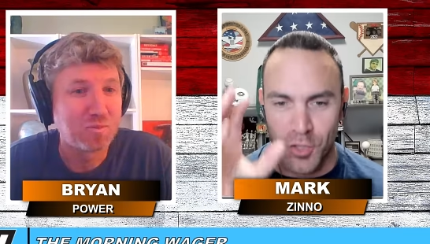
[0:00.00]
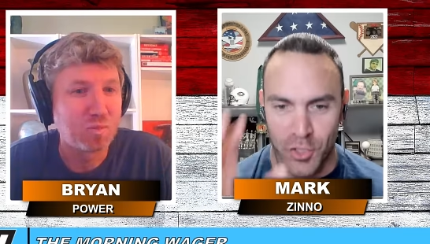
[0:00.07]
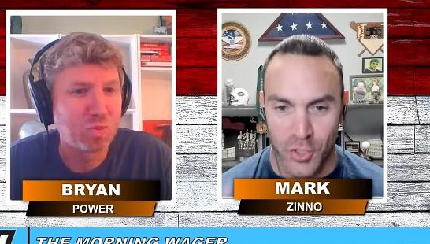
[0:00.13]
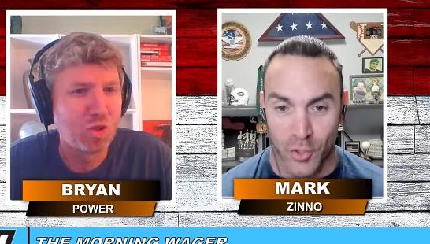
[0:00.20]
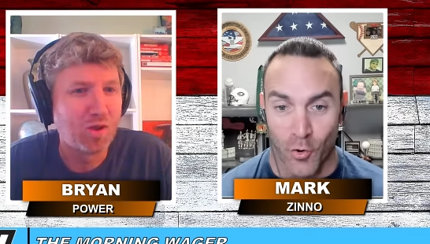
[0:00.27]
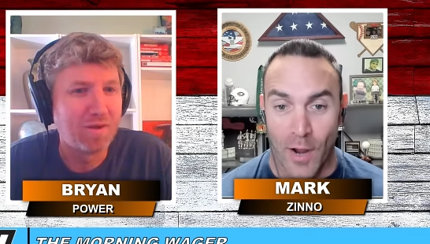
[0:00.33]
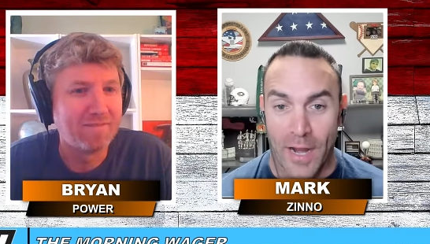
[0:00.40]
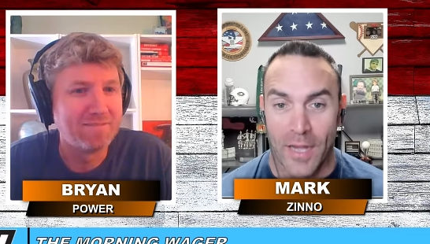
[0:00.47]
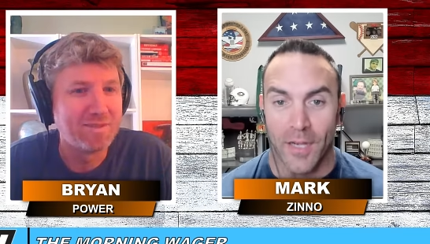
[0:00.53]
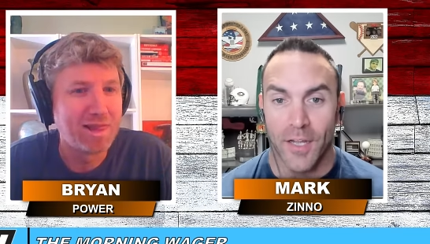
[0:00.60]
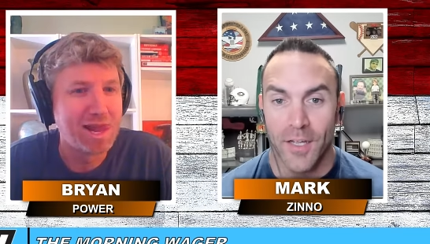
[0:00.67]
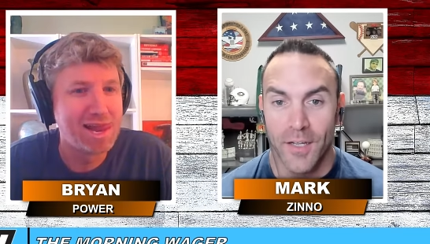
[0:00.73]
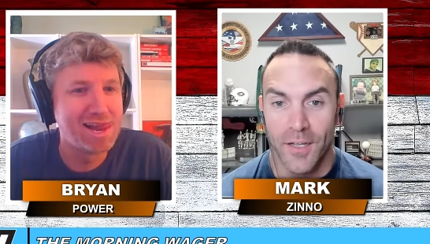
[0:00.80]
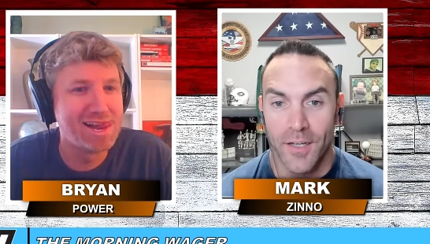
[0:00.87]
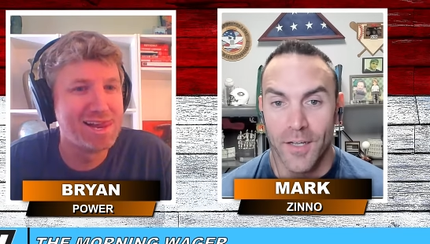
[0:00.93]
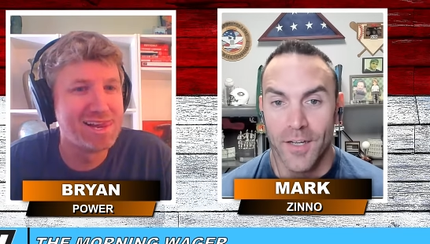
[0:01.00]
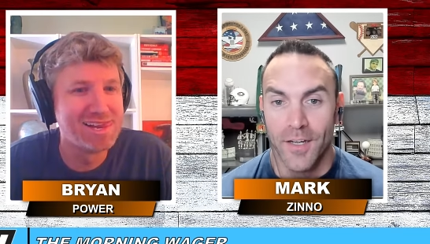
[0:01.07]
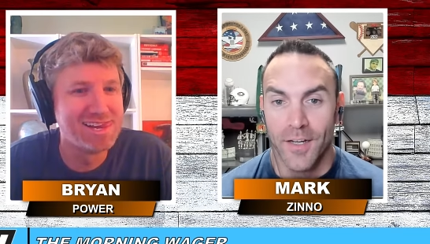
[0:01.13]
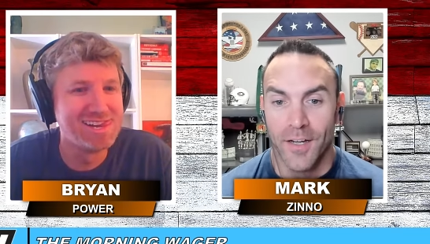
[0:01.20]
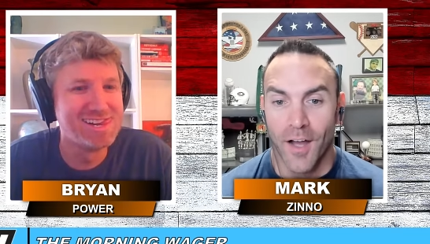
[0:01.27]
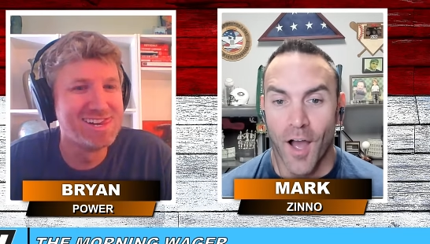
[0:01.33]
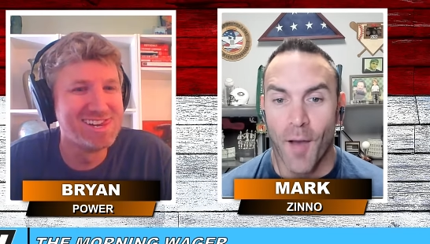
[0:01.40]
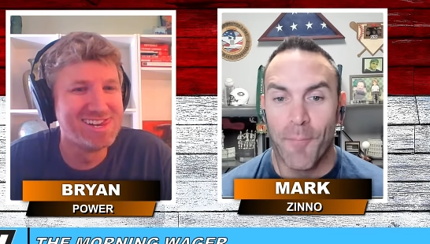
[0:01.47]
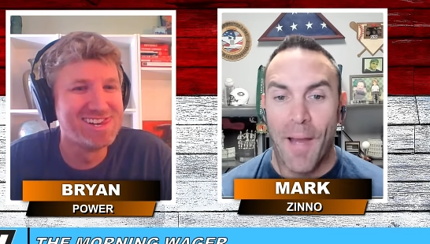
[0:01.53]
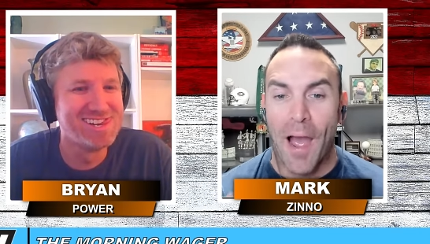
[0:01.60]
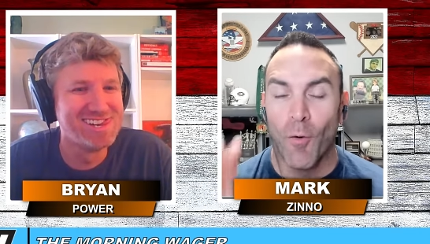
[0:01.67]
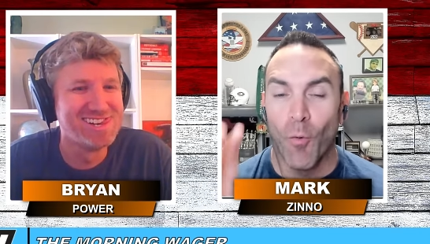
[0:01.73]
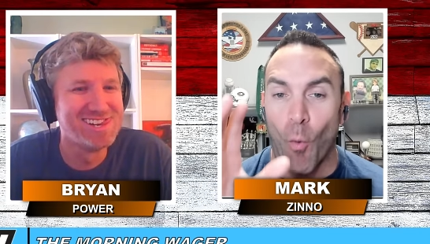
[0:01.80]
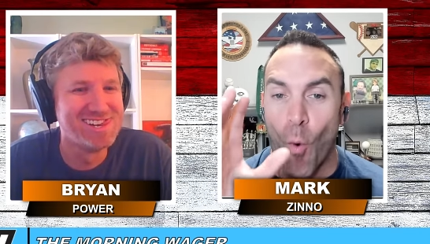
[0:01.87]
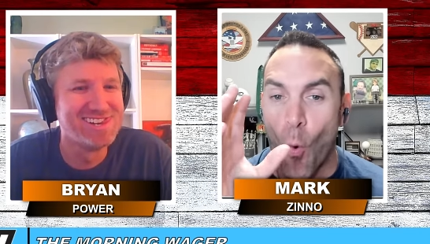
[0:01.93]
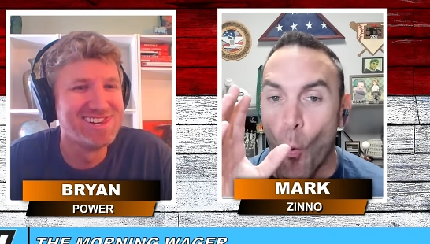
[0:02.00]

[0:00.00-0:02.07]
Speaker 1: straight, about